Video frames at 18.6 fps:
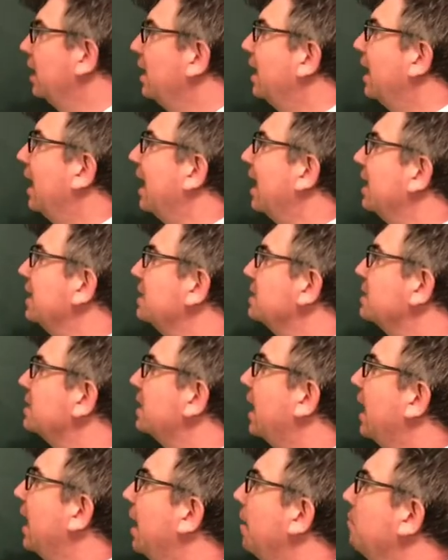And
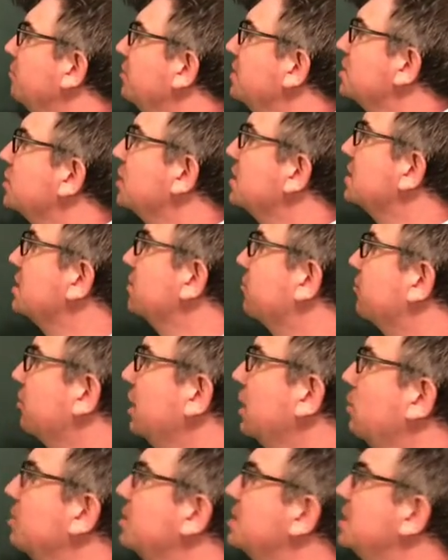so this is a
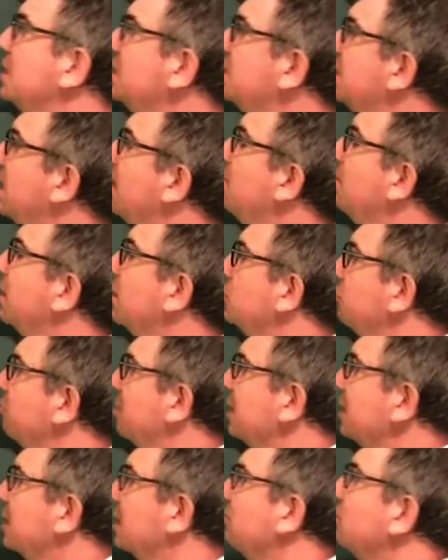frequency table that you've
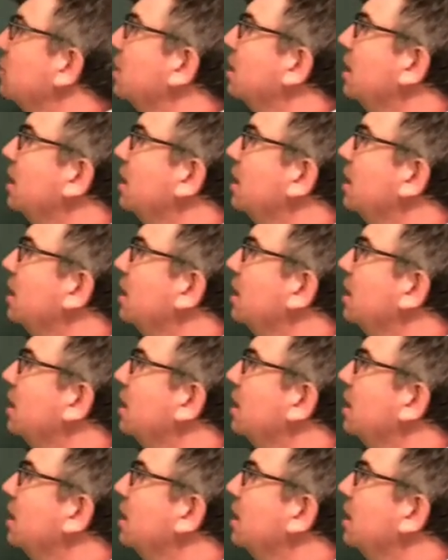been given,